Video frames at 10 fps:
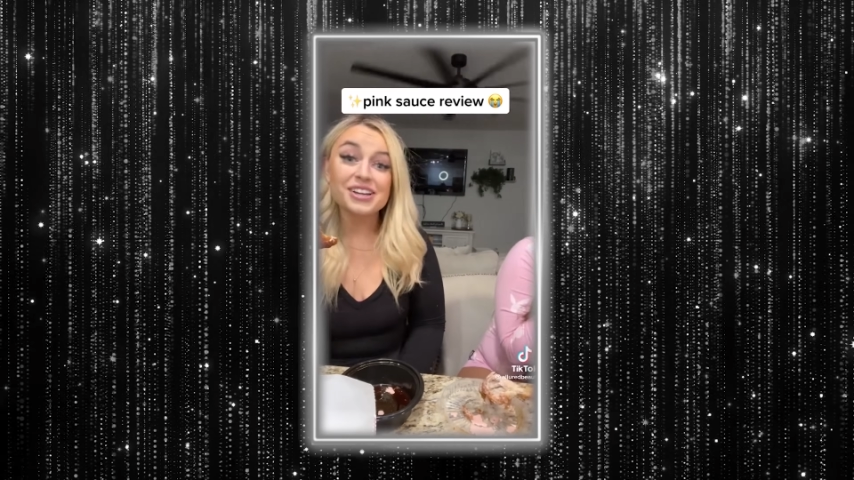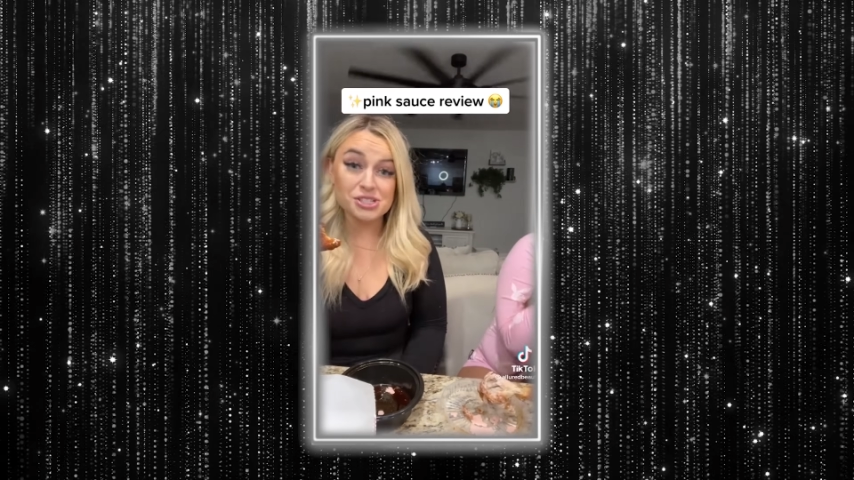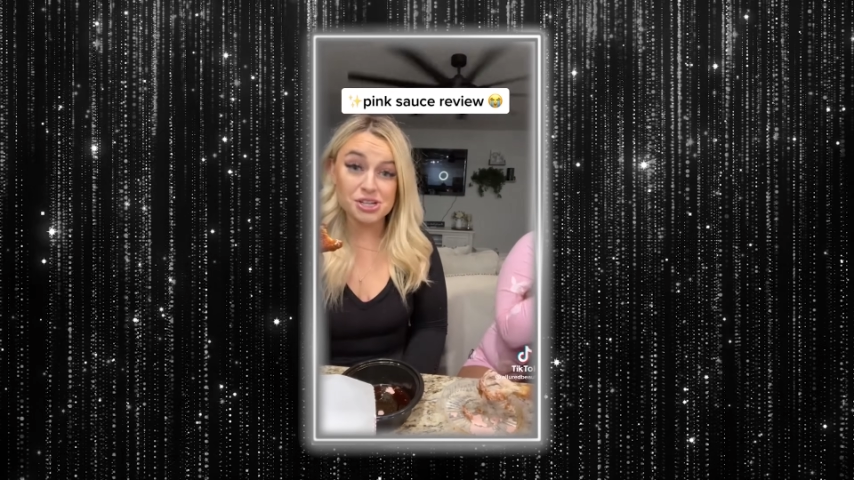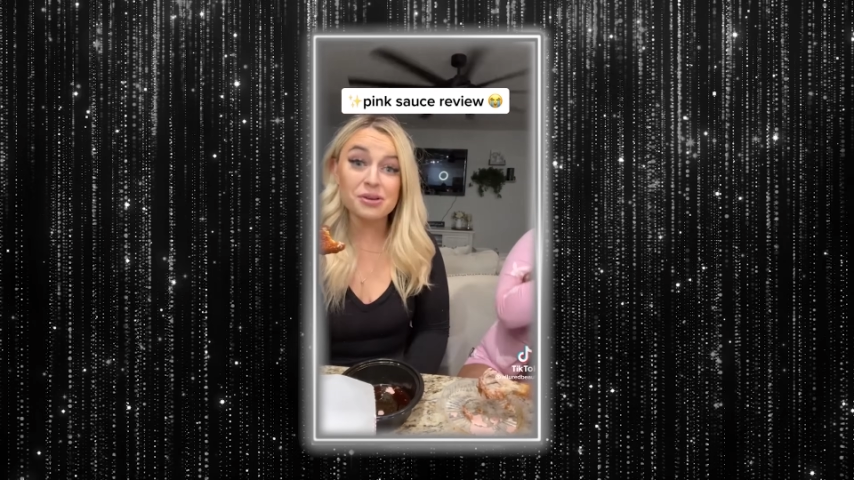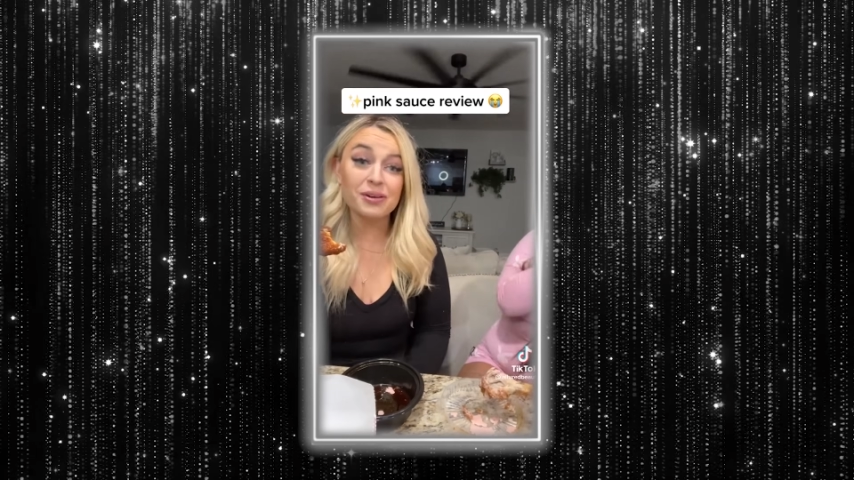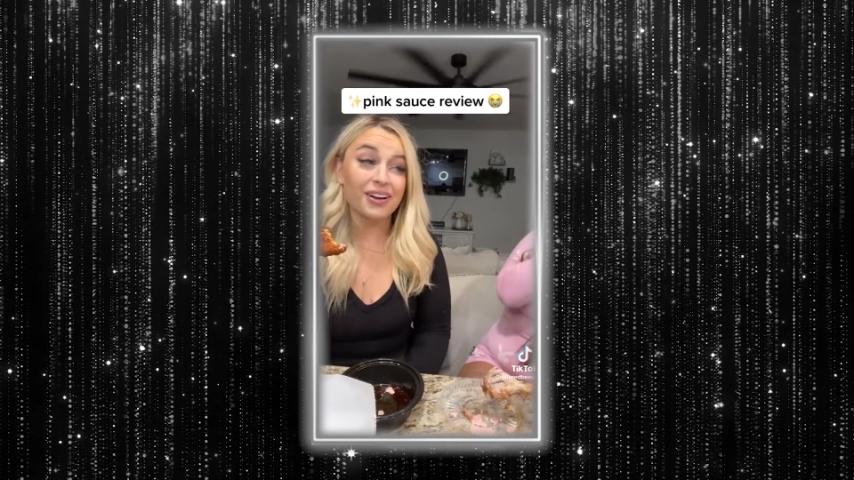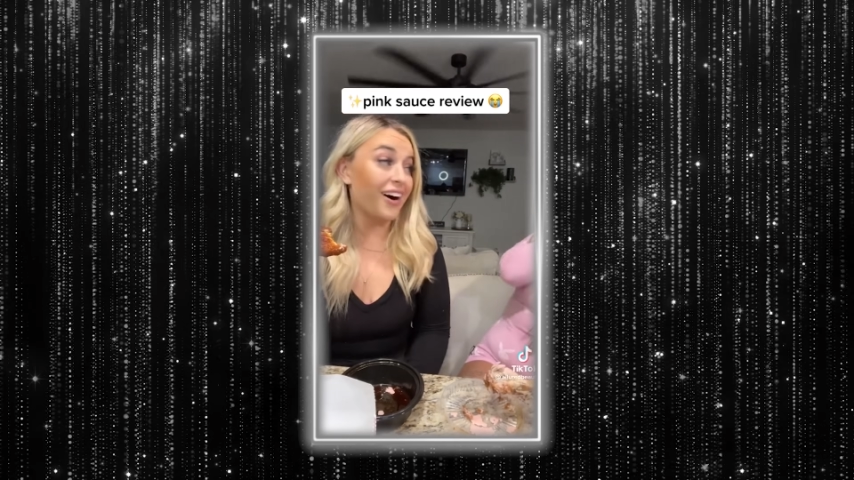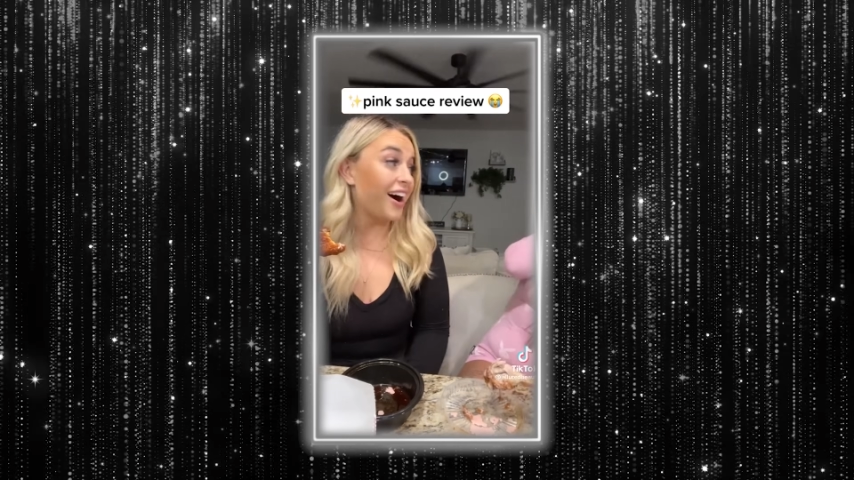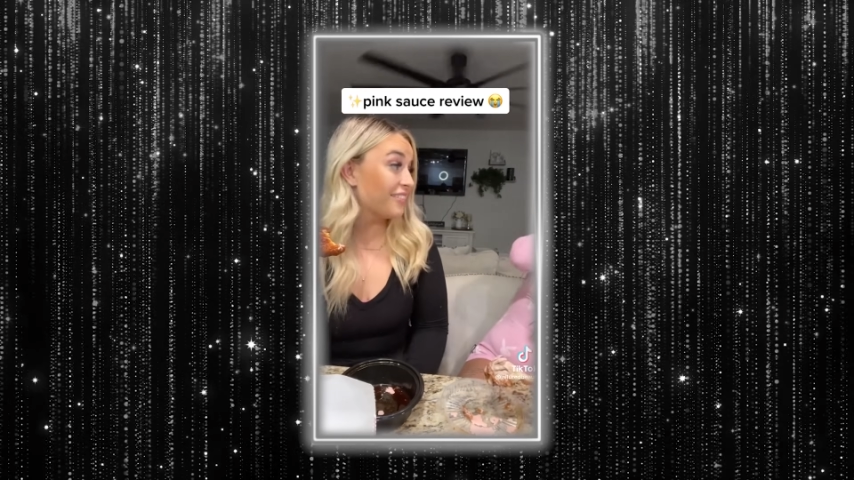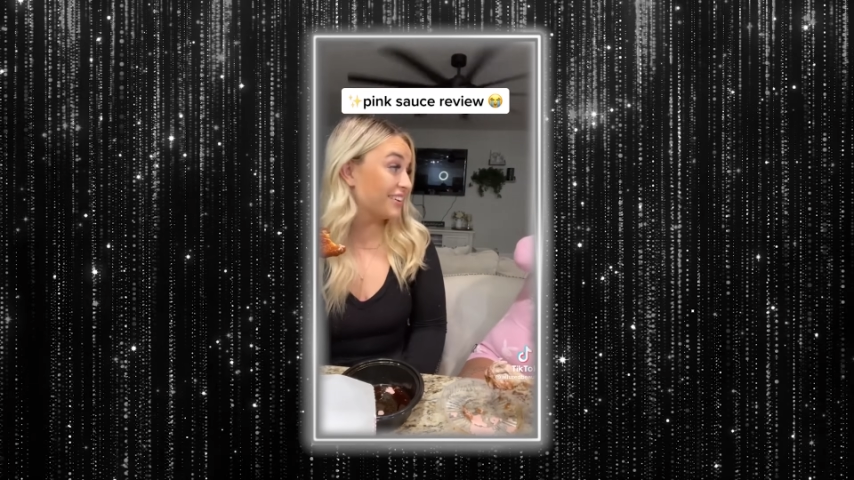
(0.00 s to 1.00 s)
she will
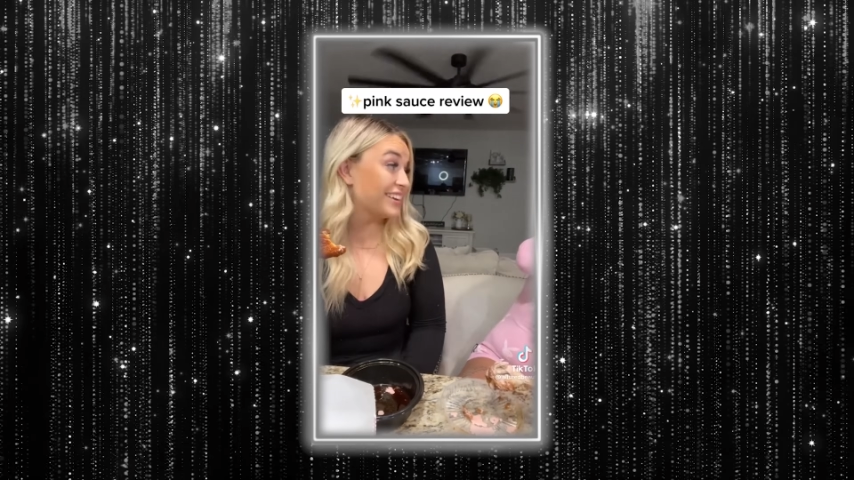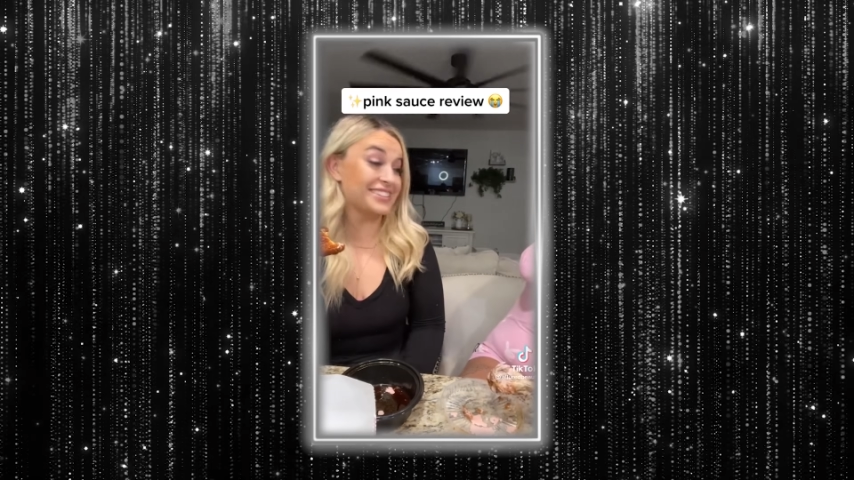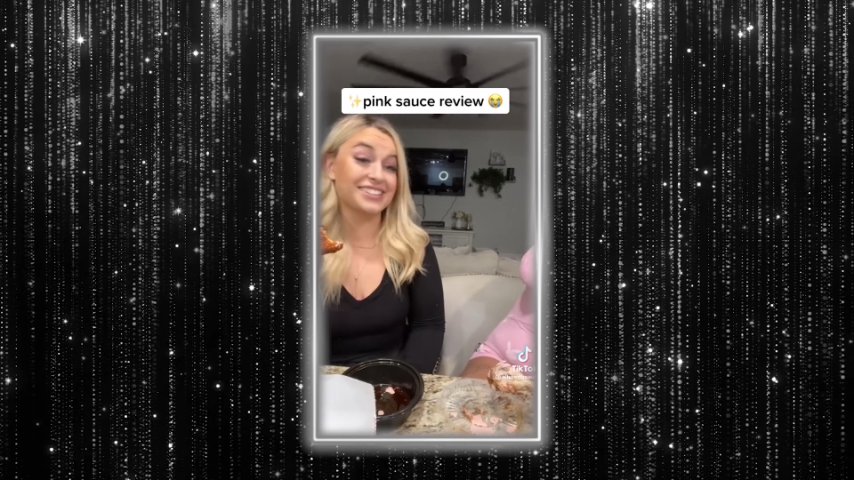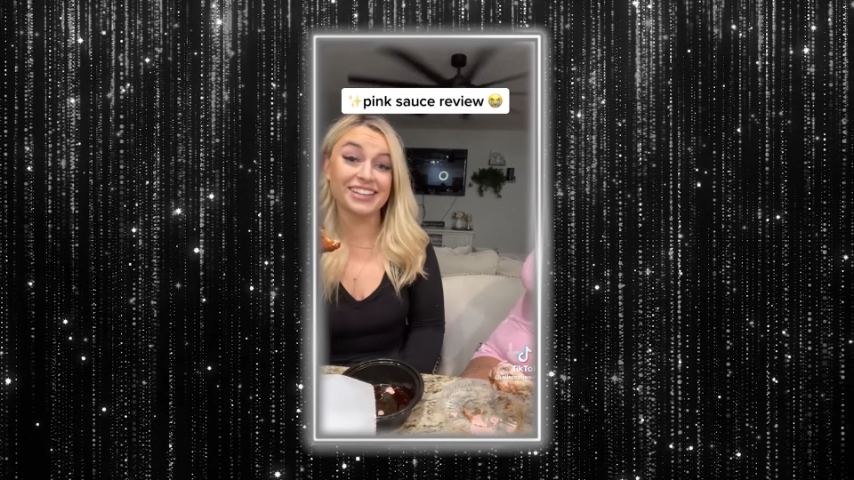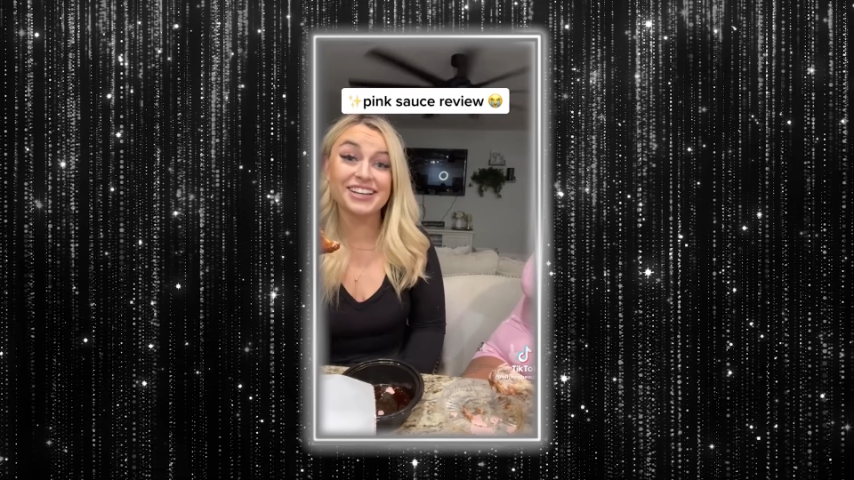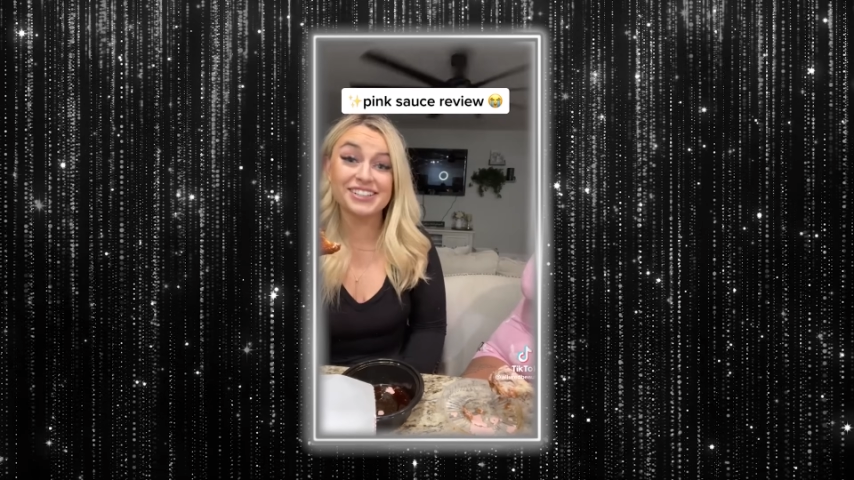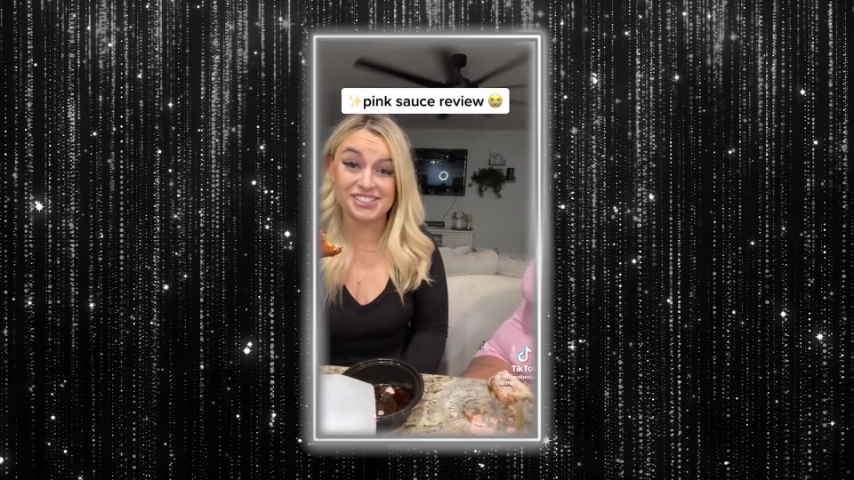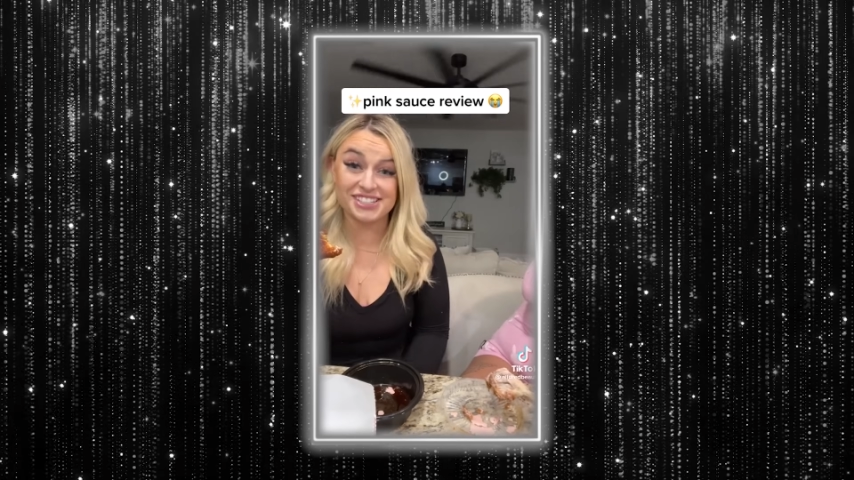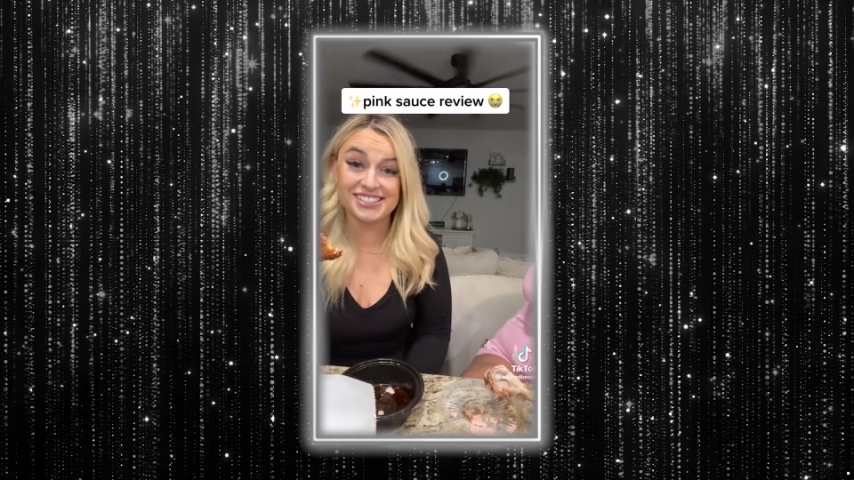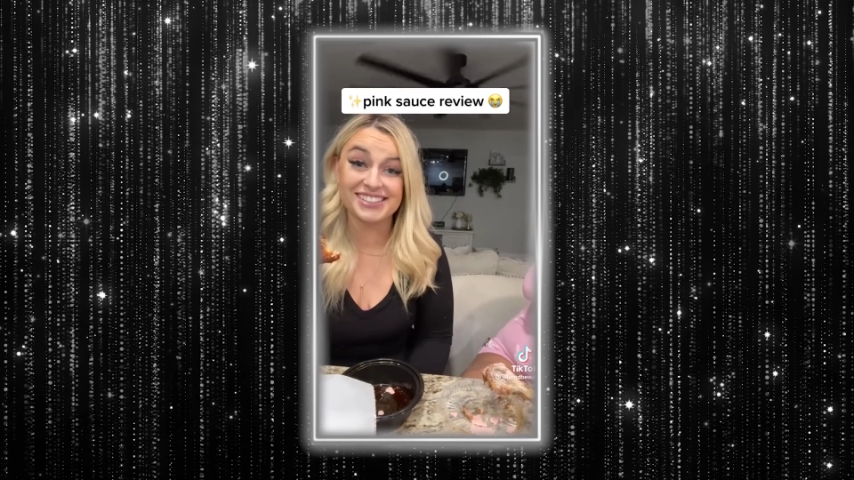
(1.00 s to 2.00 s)
obviously because
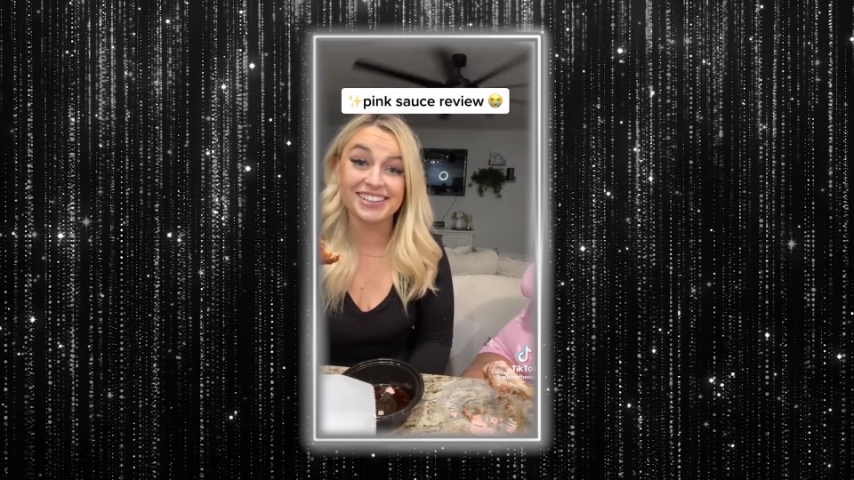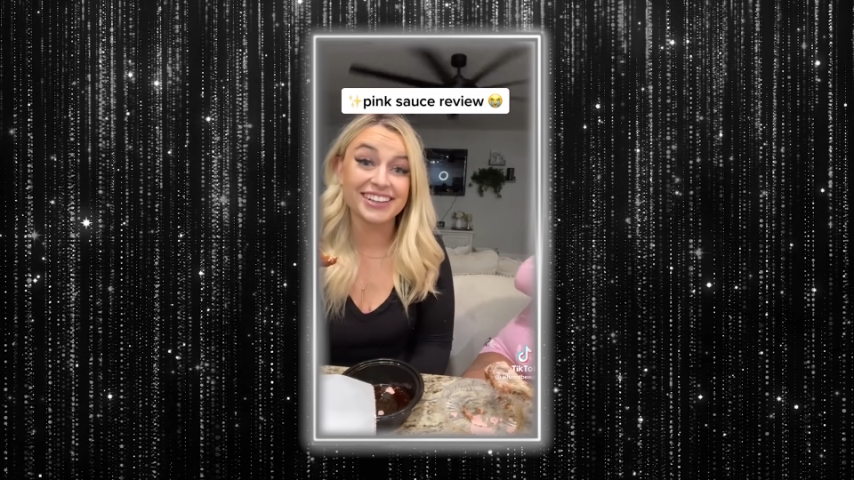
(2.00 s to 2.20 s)
she's still